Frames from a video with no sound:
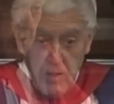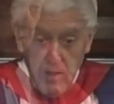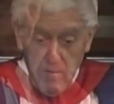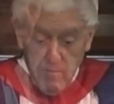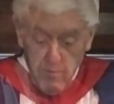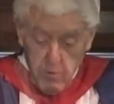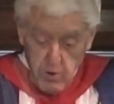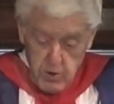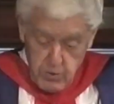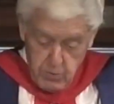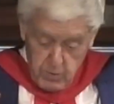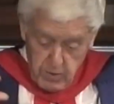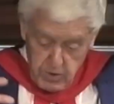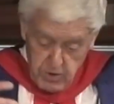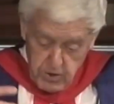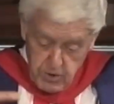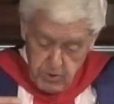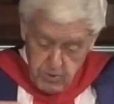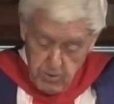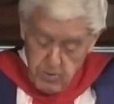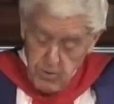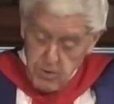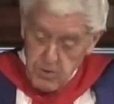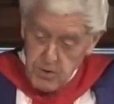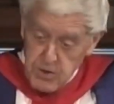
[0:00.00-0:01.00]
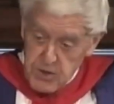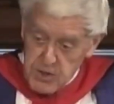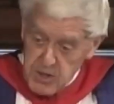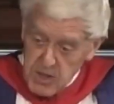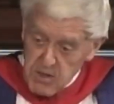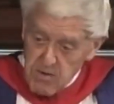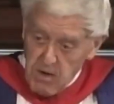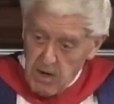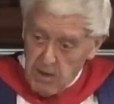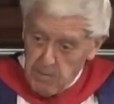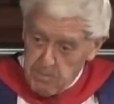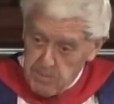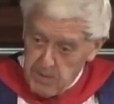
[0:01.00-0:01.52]
of course, will score
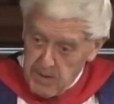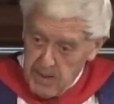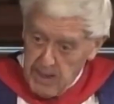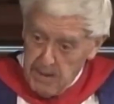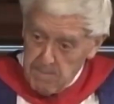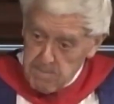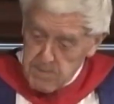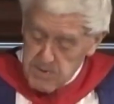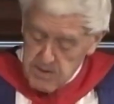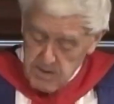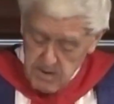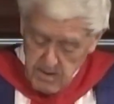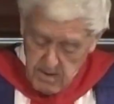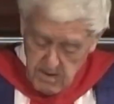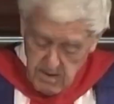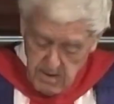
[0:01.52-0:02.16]
0, perhaps.